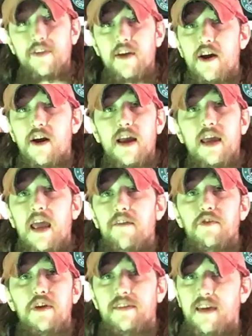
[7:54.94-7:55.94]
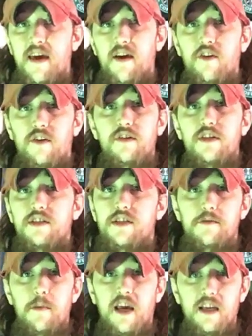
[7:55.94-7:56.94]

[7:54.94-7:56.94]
there, I gave it a tail to make